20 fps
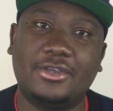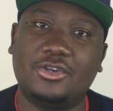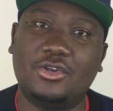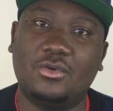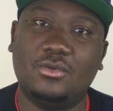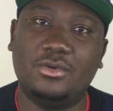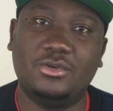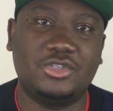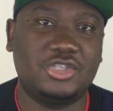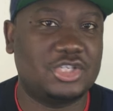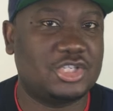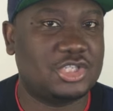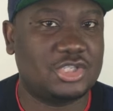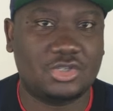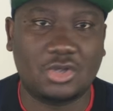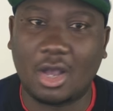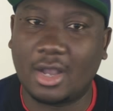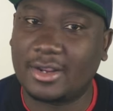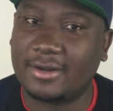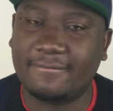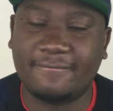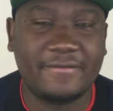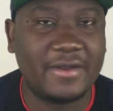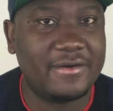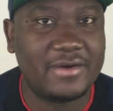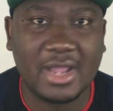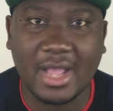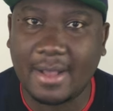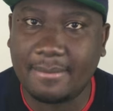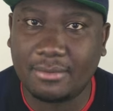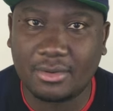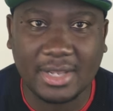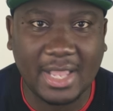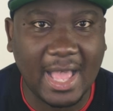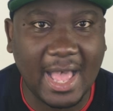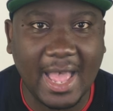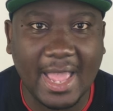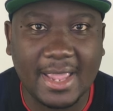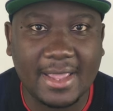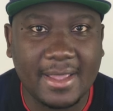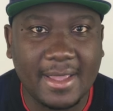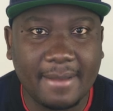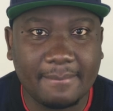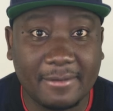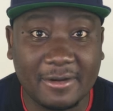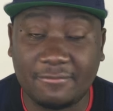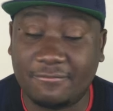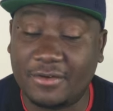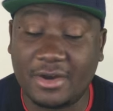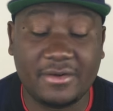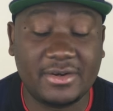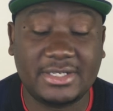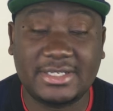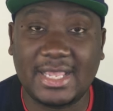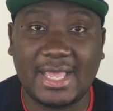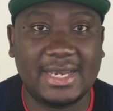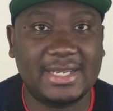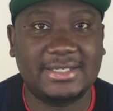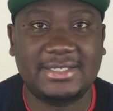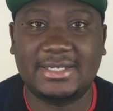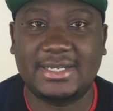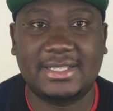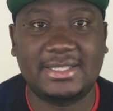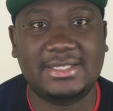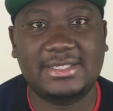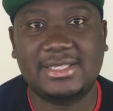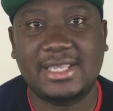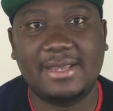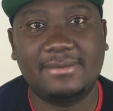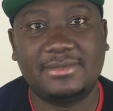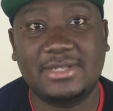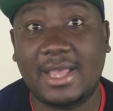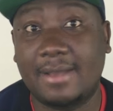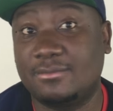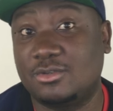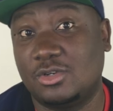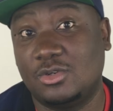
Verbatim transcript: You know, we are just talking very humble guy, but very talented at the same time.